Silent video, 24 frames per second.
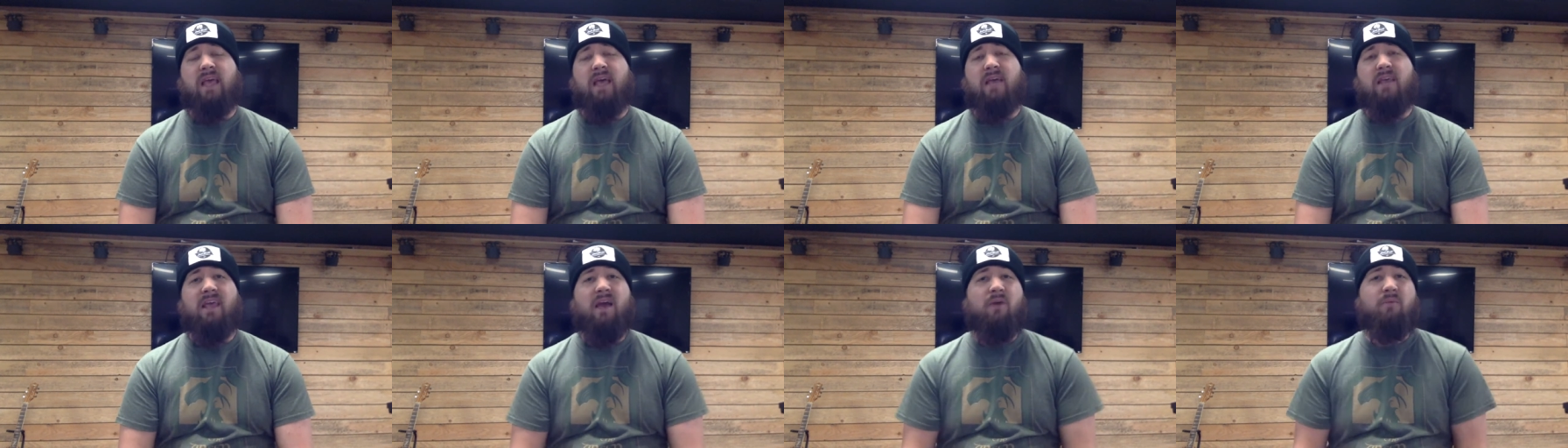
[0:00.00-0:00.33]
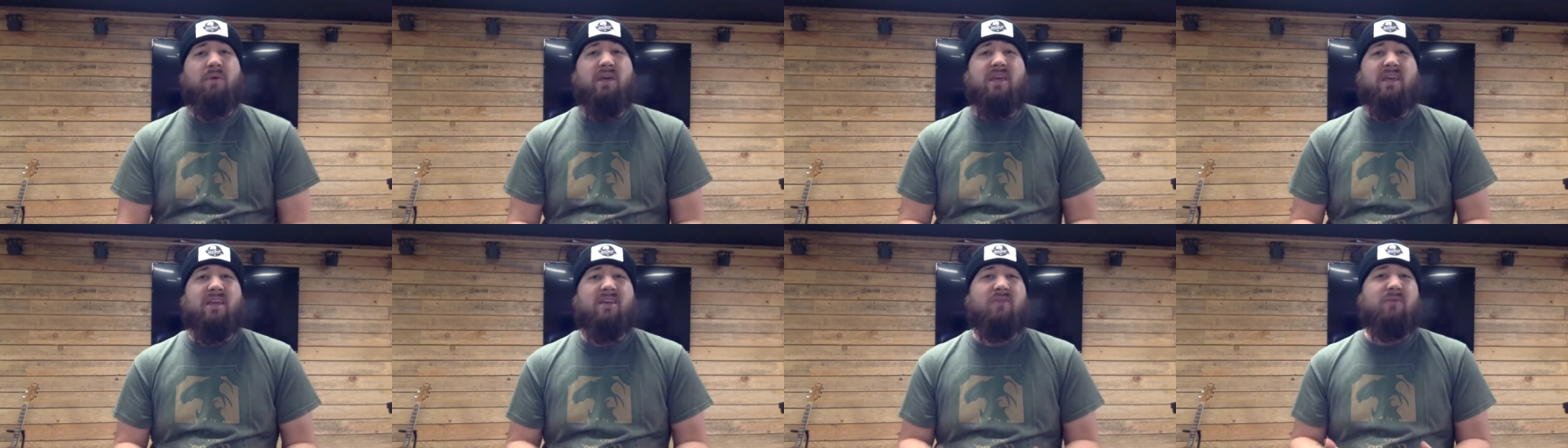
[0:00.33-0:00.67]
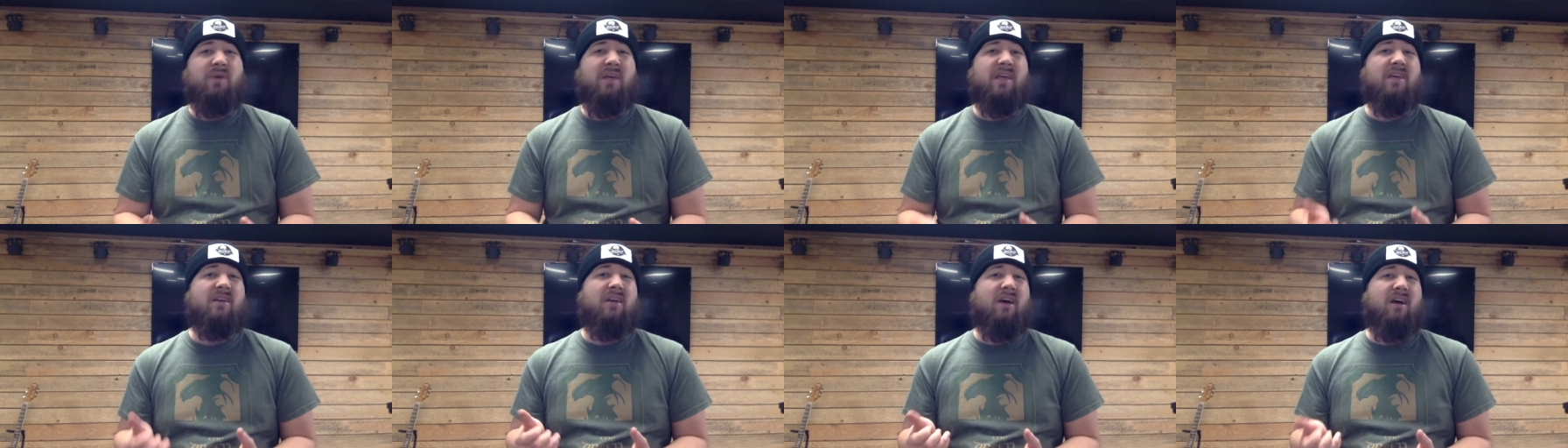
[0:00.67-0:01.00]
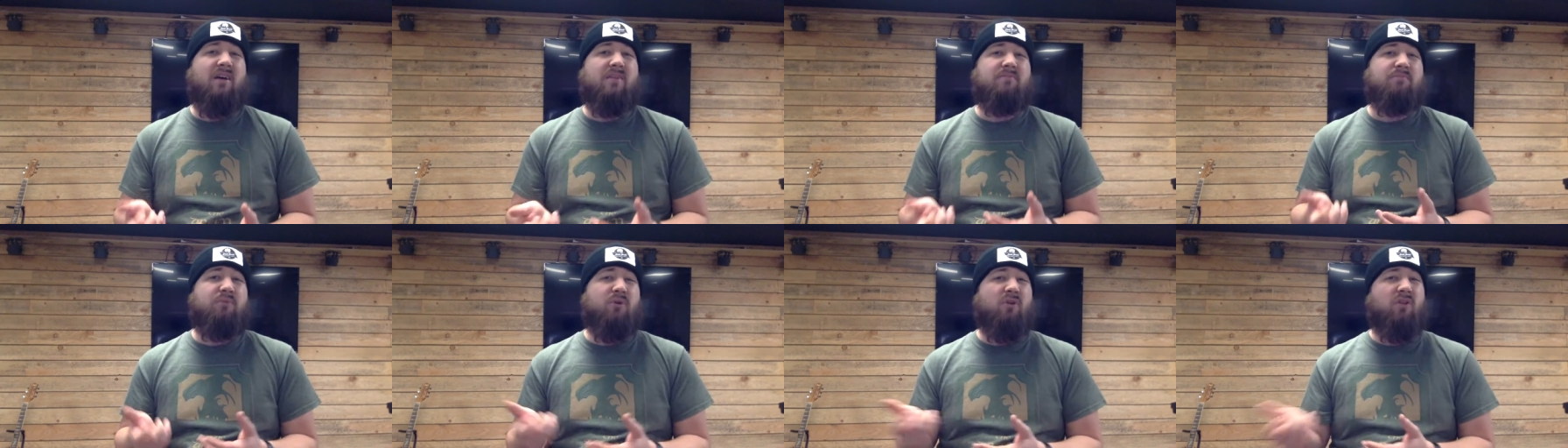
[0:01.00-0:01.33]
Yeah, we can we
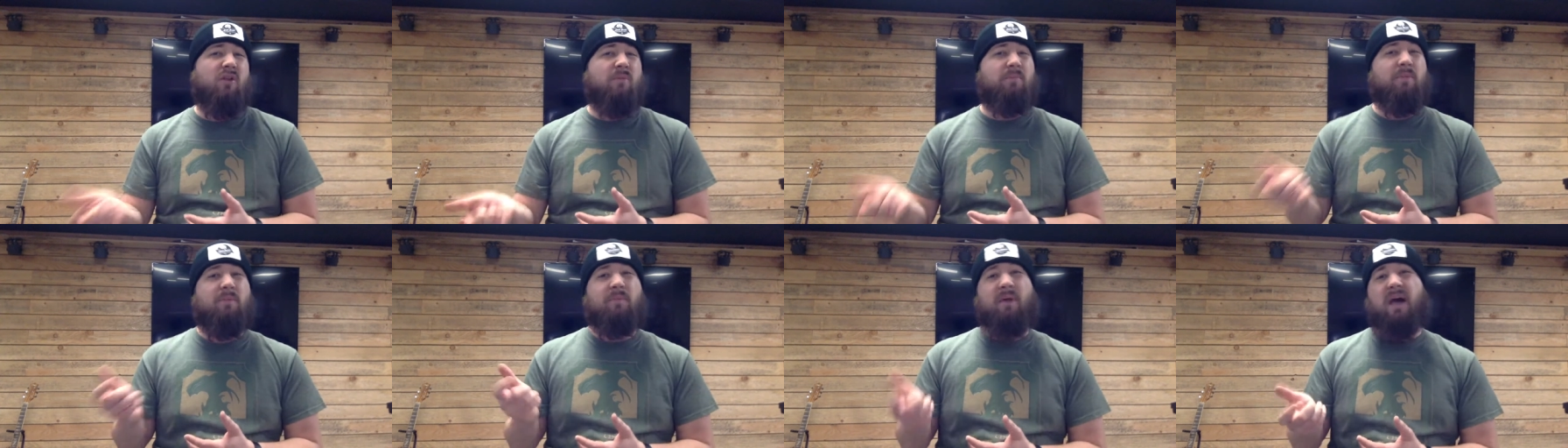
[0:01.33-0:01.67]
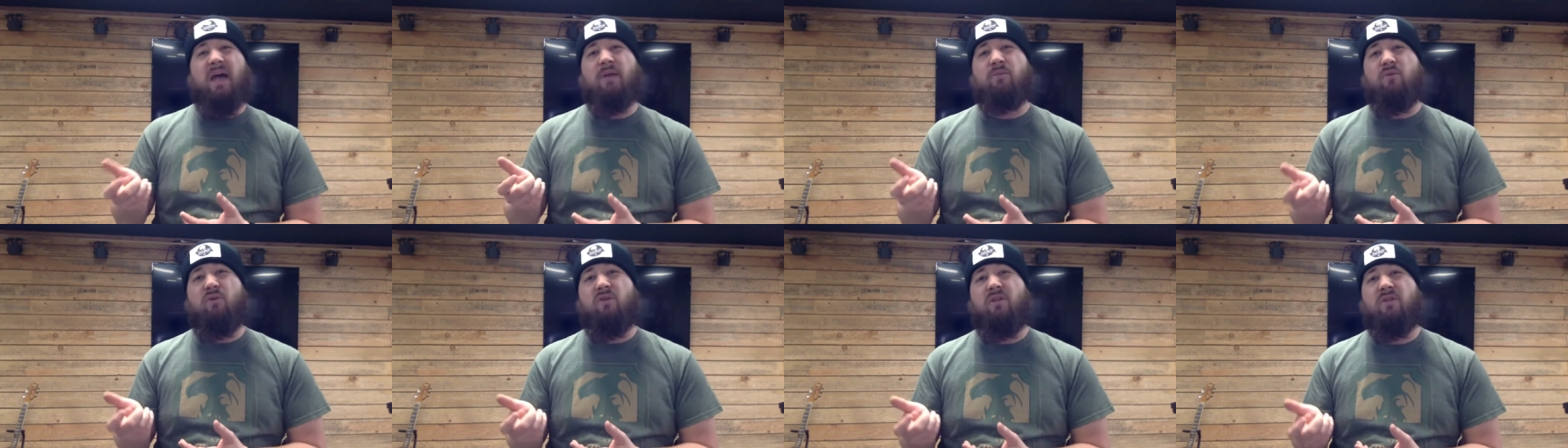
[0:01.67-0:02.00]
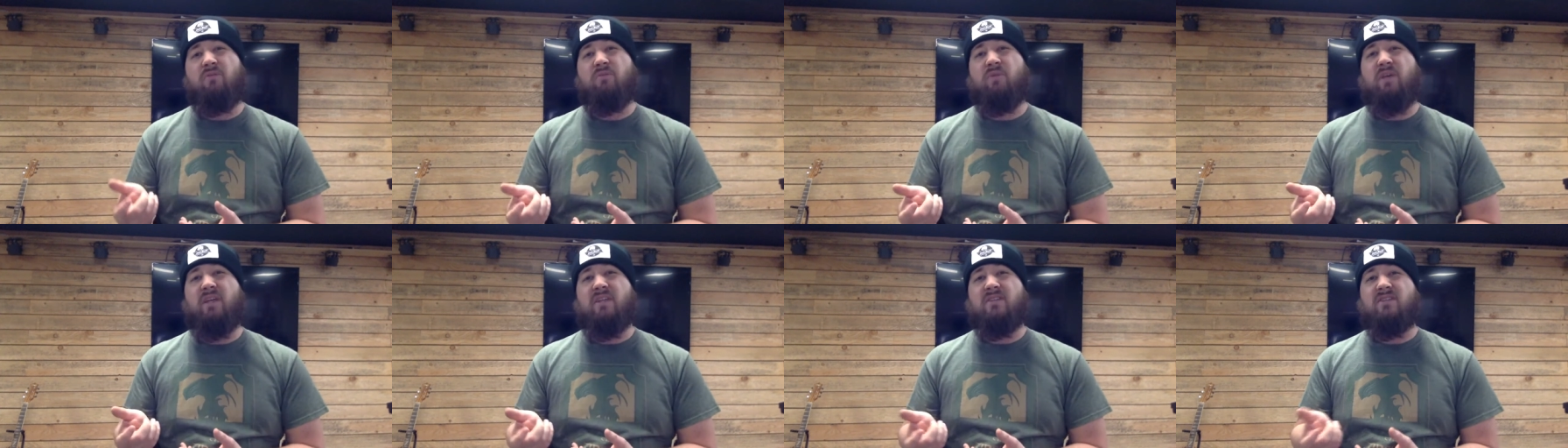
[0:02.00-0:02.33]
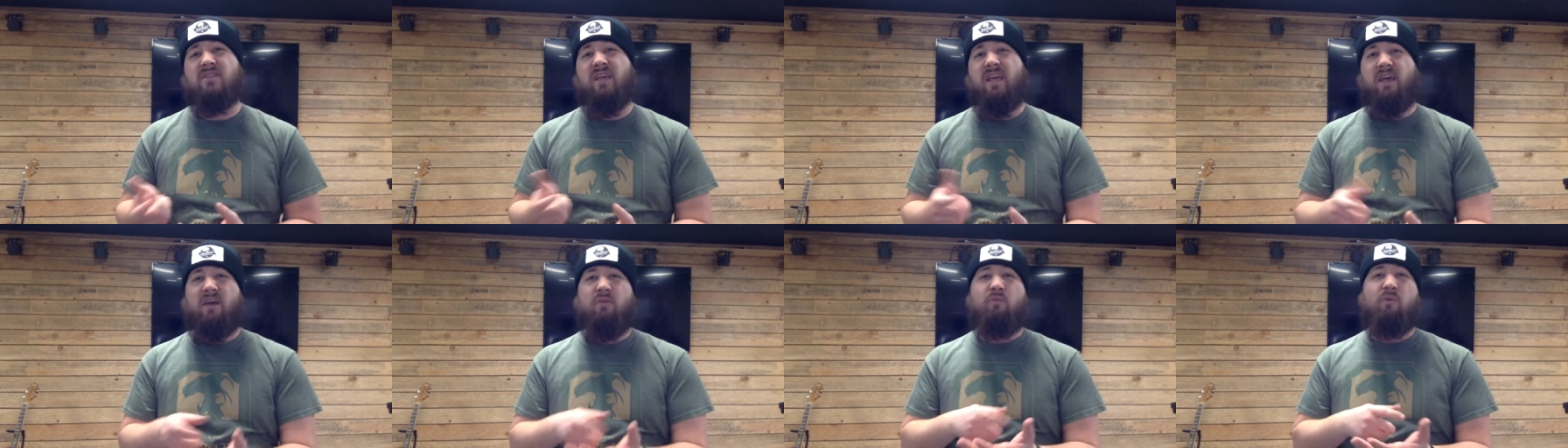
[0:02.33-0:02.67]
can pull up a Bible and we can
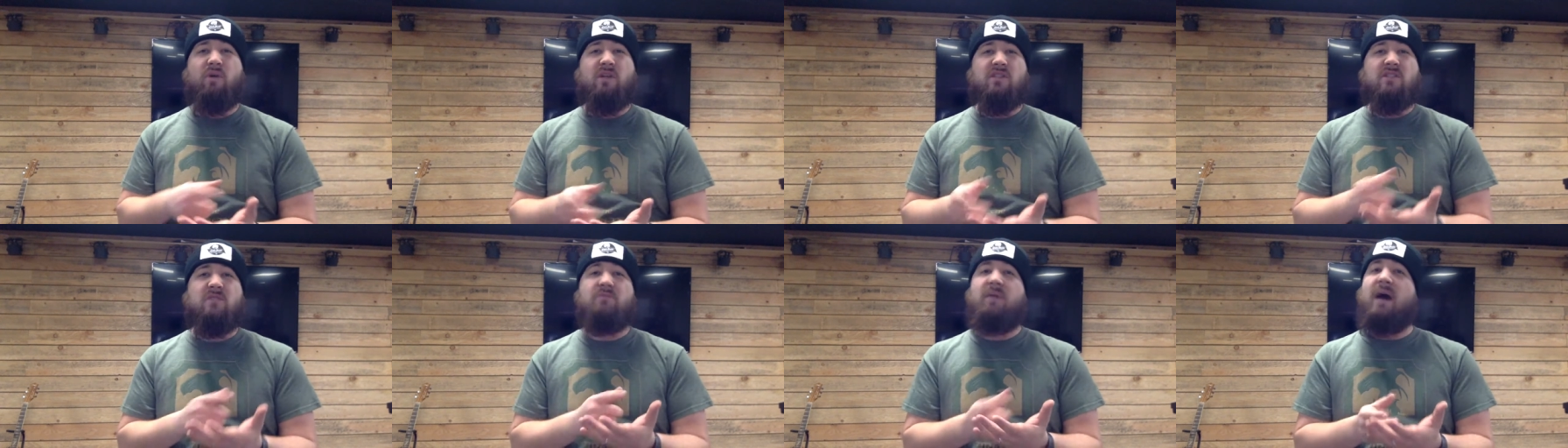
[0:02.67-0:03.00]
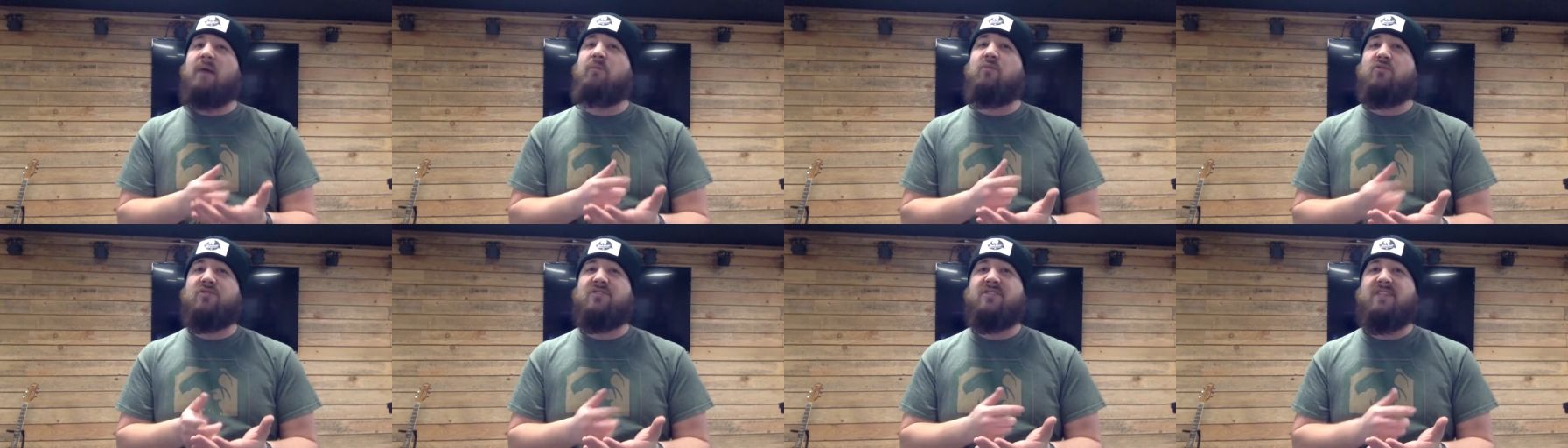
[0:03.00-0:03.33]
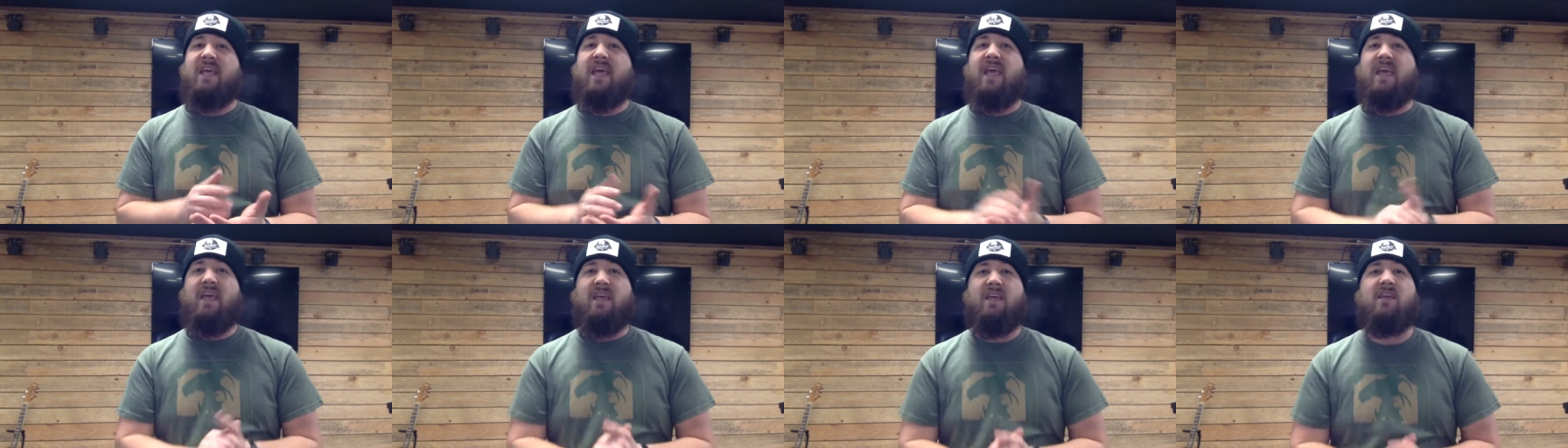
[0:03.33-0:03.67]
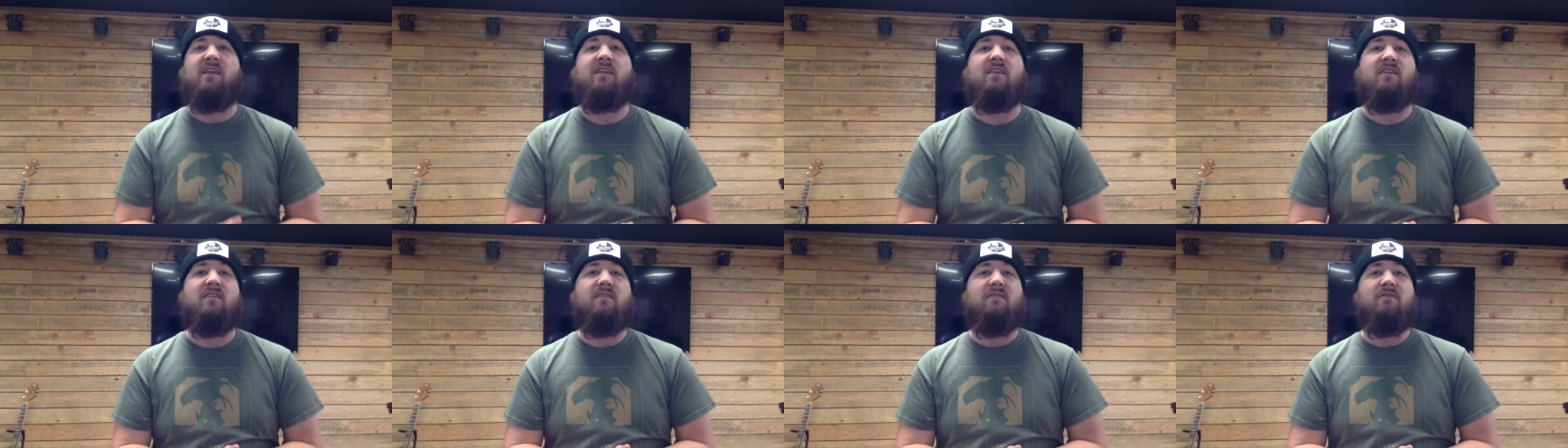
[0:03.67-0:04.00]
say, what is the Bible saying?